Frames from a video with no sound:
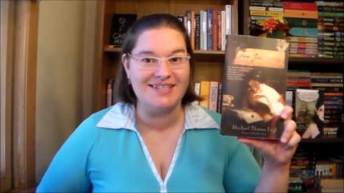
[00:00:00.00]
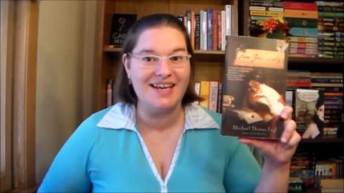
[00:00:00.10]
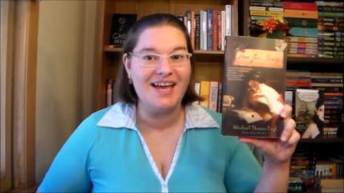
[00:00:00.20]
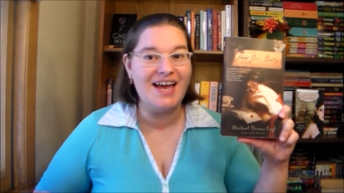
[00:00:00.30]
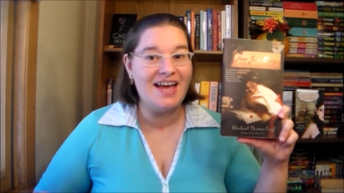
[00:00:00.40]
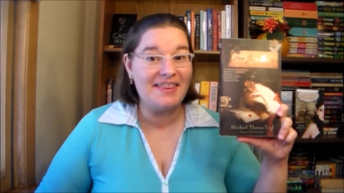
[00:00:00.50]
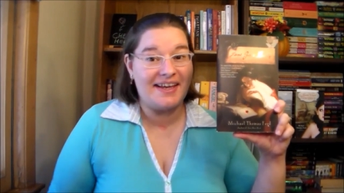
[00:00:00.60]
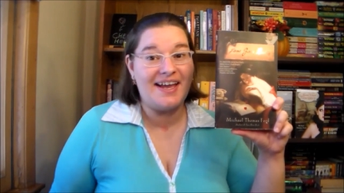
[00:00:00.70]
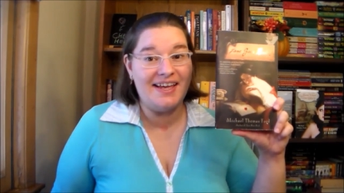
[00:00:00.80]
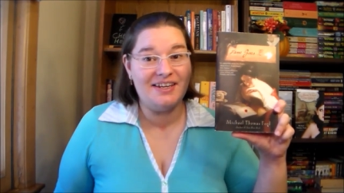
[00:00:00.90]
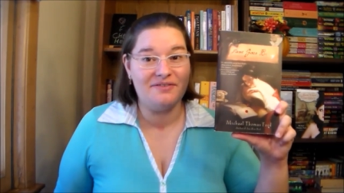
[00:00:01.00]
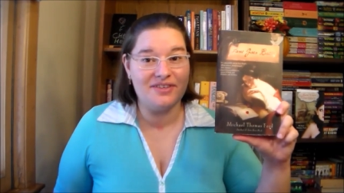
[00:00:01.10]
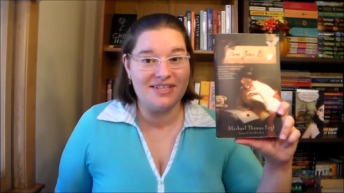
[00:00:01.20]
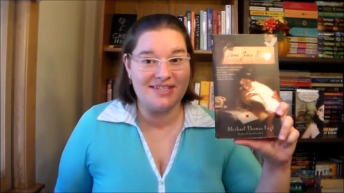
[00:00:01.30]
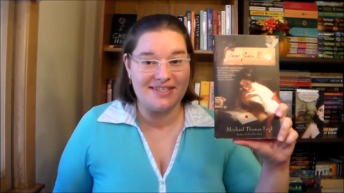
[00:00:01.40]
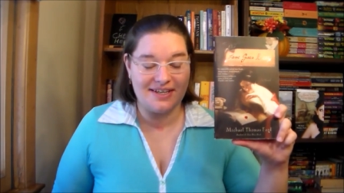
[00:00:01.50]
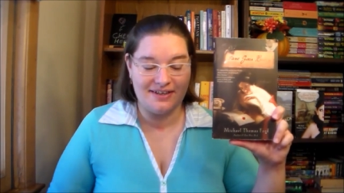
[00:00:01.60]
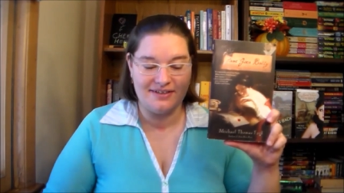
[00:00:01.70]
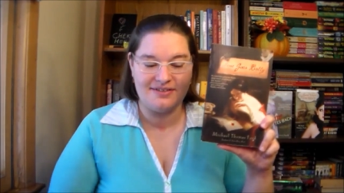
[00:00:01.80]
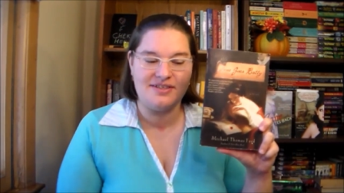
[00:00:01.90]
And that kind of is
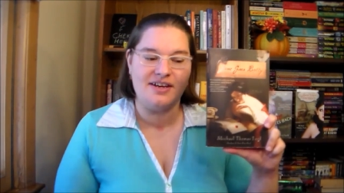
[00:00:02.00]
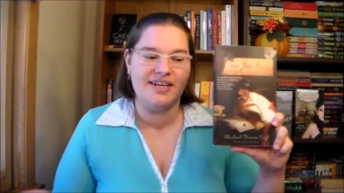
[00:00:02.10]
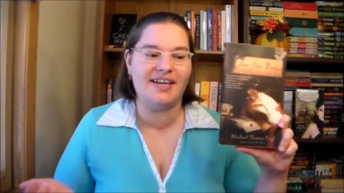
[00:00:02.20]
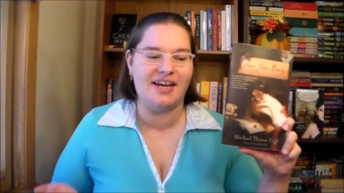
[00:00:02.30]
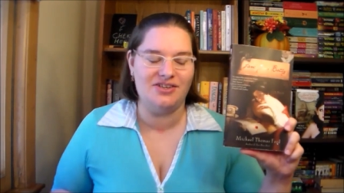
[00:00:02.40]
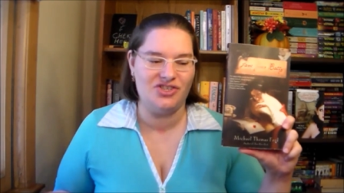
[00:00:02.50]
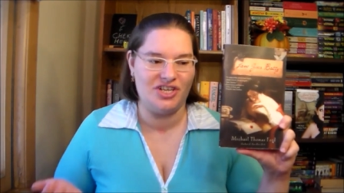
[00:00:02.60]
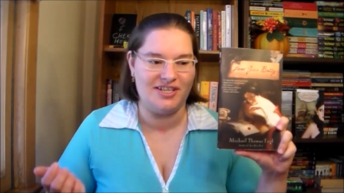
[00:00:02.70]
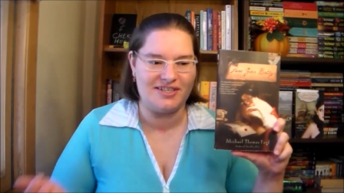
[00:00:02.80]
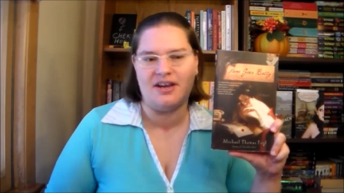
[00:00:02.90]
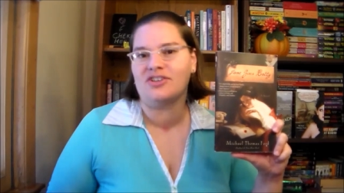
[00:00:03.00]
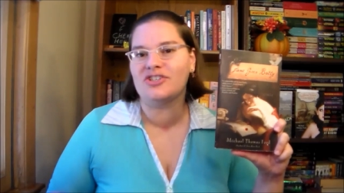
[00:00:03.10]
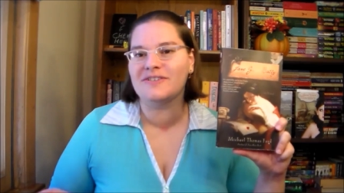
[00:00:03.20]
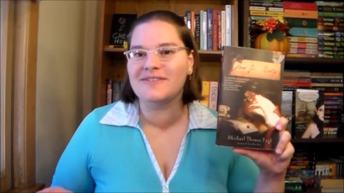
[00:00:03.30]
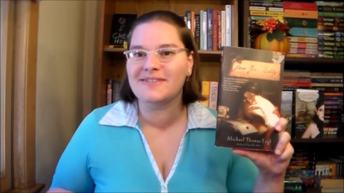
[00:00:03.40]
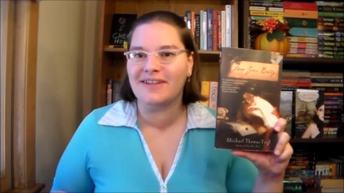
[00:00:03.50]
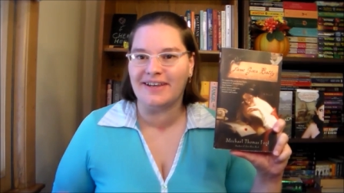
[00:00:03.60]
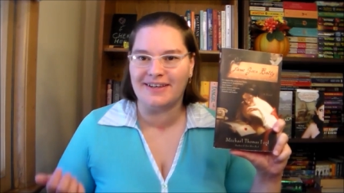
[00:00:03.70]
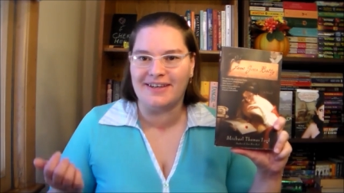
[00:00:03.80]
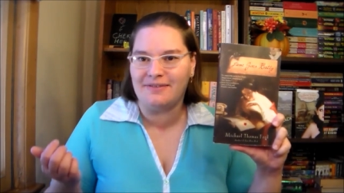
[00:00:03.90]
tugging on Jane's conscience.
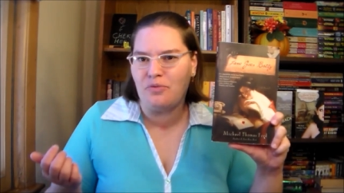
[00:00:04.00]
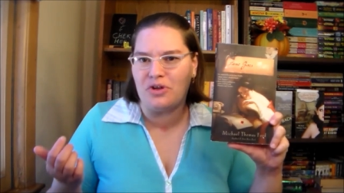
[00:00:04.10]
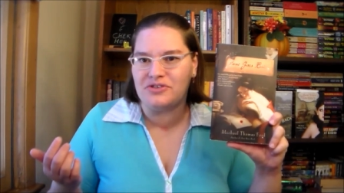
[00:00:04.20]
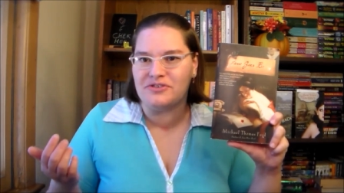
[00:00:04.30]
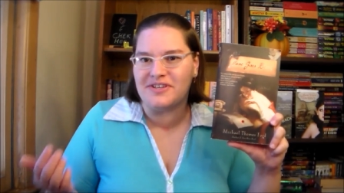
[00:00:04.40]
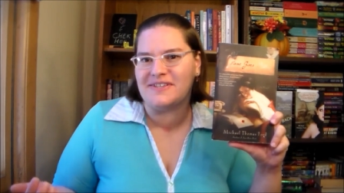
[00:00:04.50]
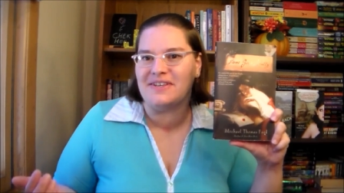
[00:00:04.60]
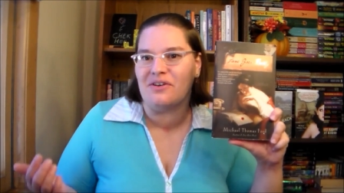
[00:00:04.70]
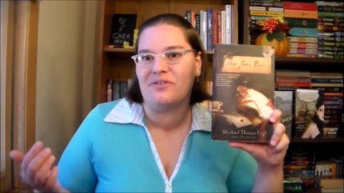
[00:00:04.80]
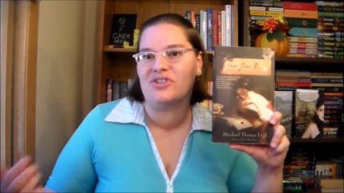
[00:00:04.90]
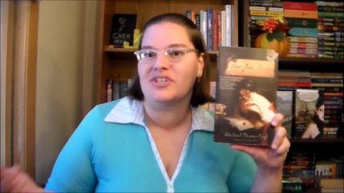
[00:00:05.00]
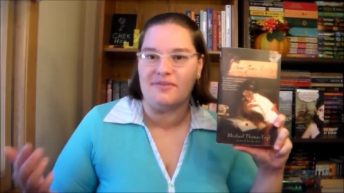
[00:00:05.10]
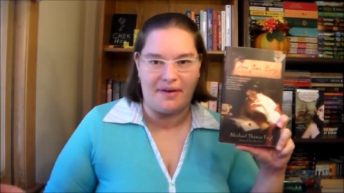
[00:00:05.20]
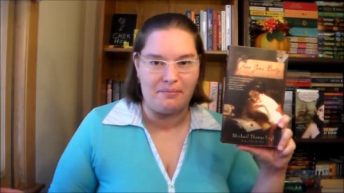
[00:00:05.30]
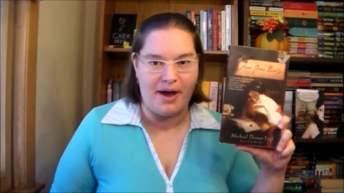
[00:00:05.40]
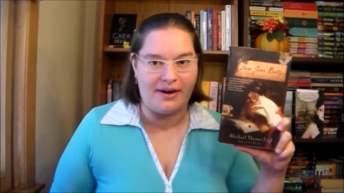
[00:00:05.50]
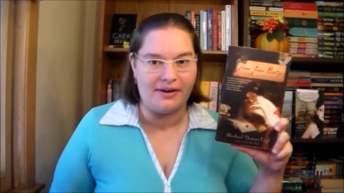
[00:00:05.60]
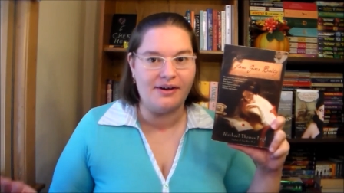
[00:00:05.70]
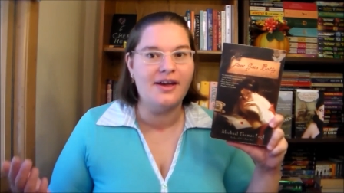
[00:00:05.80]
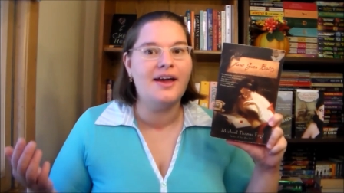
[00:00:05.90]
Like, Walter doesn't know that she's a
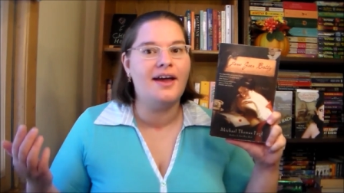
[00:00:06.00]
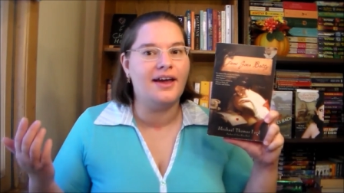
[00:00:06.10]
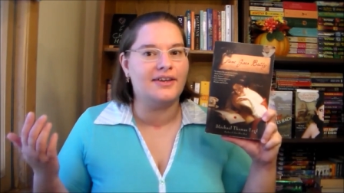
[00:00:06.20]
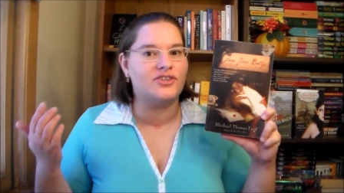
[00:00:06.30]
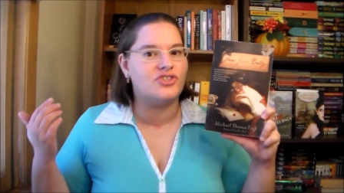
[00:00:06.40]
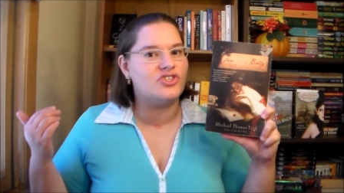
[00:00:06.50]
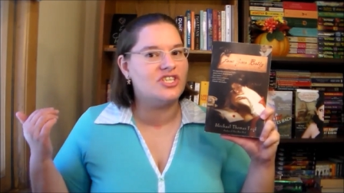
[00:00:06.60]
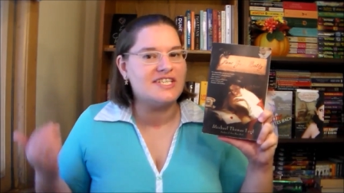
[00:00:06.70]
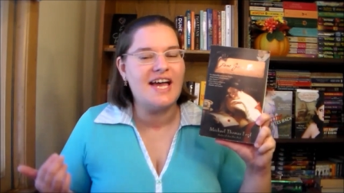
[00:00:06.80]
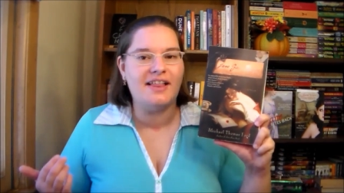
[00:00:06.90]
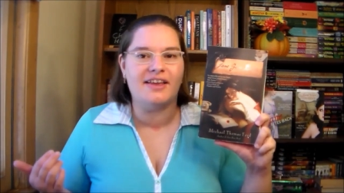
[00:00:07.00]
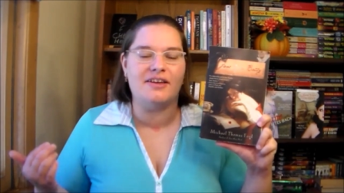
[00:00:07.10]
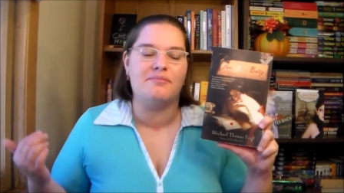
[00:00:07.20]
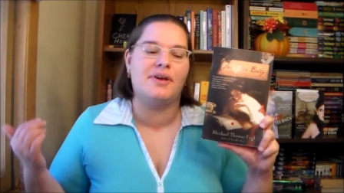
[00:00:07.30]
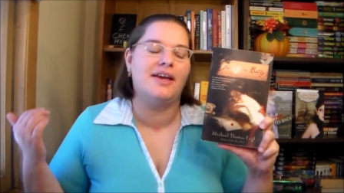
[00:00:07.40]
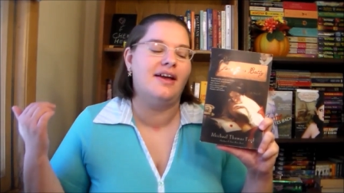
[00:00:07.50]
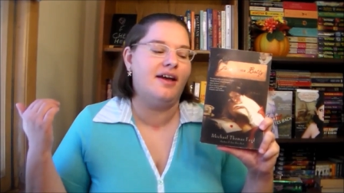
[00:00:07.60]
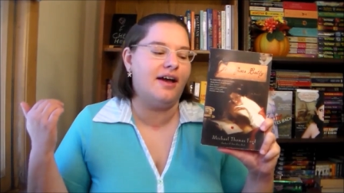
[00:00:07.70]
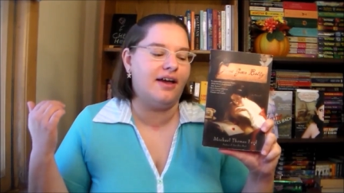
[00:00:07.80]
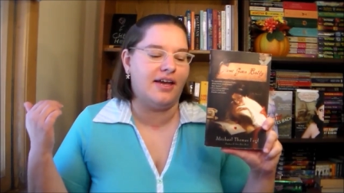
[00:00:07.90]
vampire, and should she tell him?
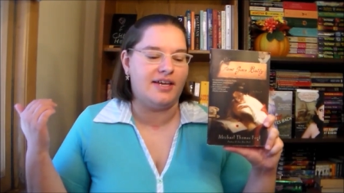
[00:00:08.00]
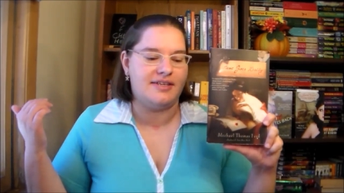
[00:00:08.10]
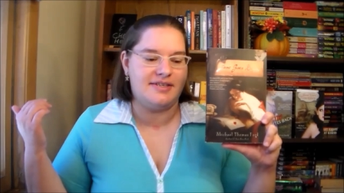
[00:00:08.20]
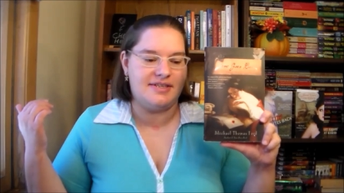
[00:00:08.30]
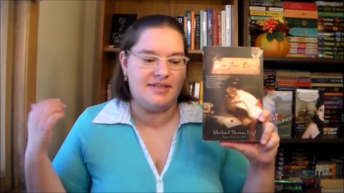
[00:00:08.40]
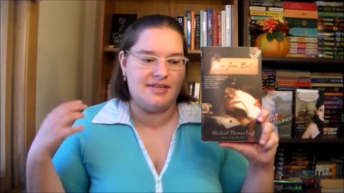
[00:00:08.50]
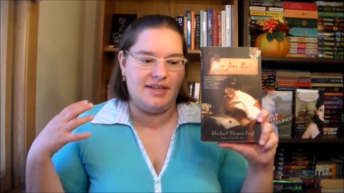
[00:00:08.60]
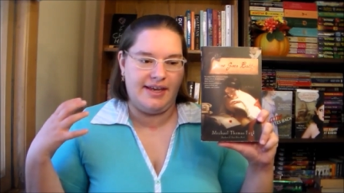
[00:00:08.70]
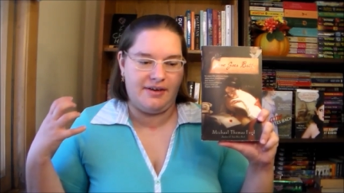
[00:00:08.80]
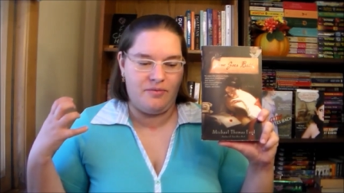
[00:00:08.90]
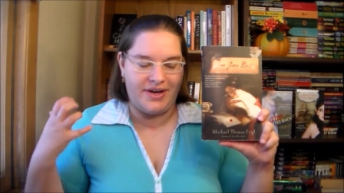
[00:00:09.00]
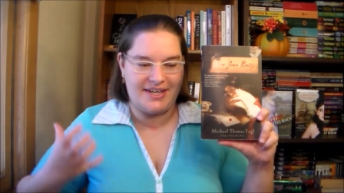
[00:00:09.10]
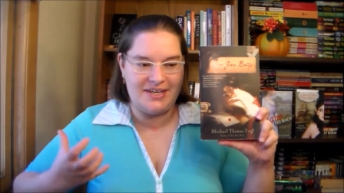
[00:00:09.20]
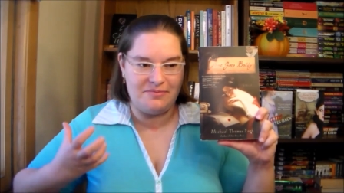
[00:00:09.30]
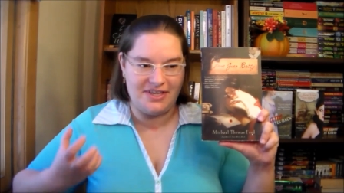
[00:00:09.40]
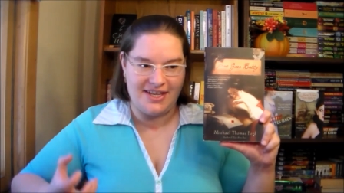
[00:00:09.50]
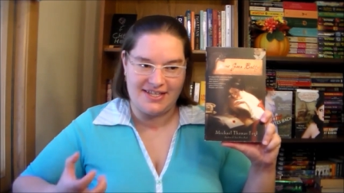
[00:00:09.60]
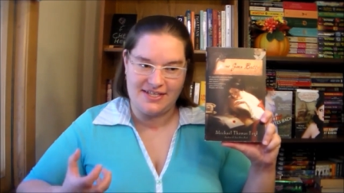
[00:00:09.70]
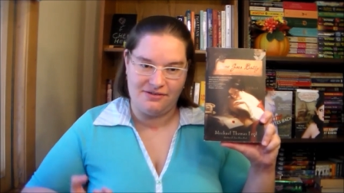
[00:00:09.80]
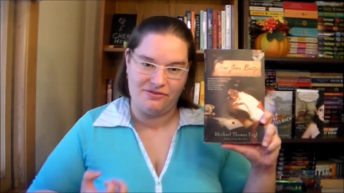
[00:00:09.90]
And, like, what keeping
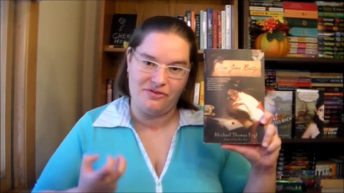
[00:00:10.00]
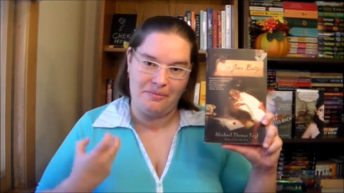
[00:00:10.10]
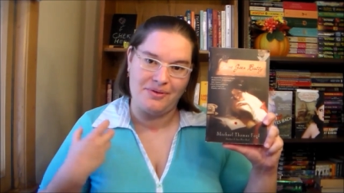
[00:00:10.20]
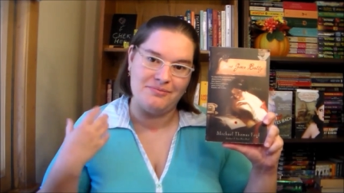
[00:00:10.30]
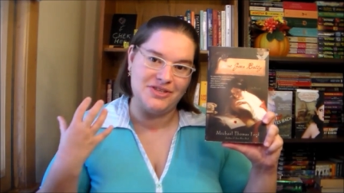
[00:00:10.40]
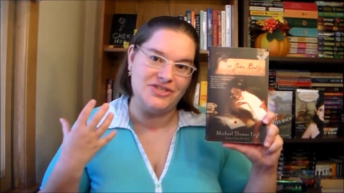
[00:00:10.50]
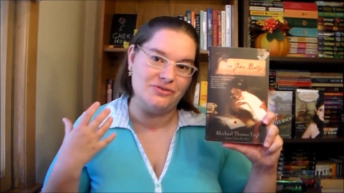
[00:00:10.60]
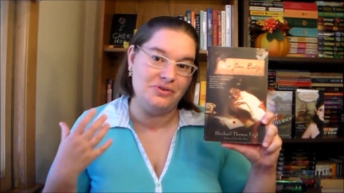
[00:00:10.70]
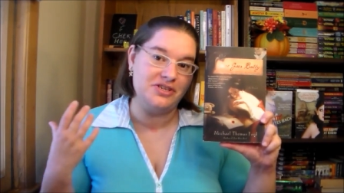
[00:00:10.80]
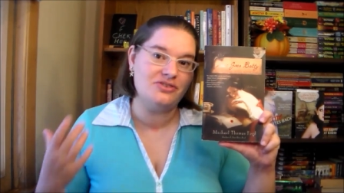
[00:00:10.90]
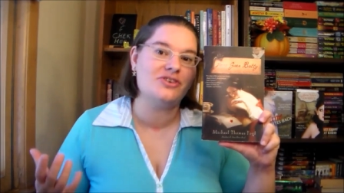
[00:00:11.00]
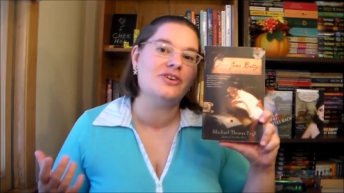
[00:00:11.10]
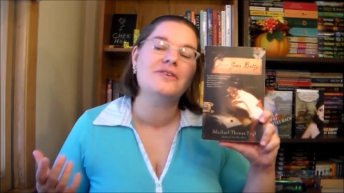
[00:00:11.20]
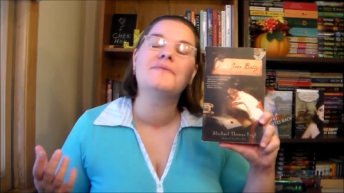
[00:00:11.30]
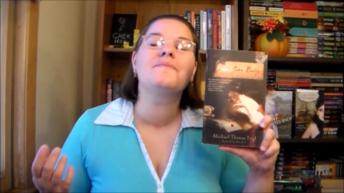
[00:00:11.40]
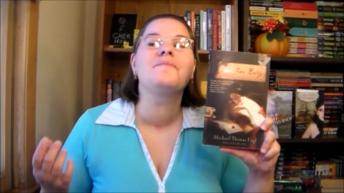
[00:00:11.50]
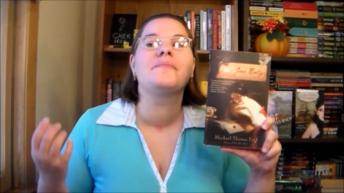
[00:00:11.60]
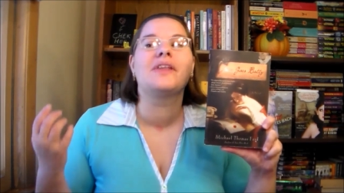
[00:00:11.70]
that secret from him is doing to her.